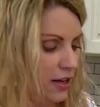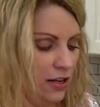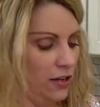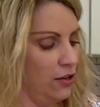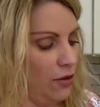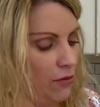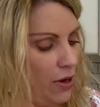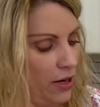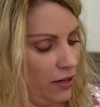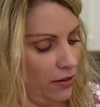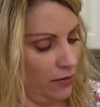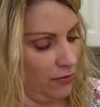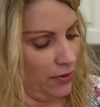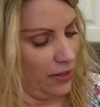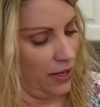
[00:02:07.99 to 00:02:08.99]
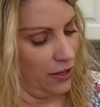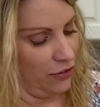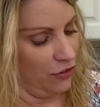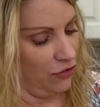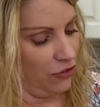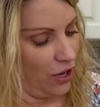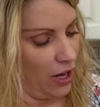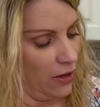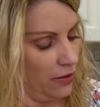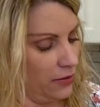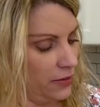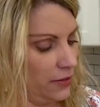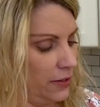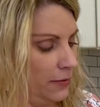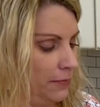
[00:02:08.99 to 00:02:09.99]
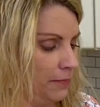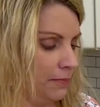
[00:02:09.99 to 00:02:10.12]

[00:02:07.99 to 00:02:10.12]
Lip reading: You don't want to get shells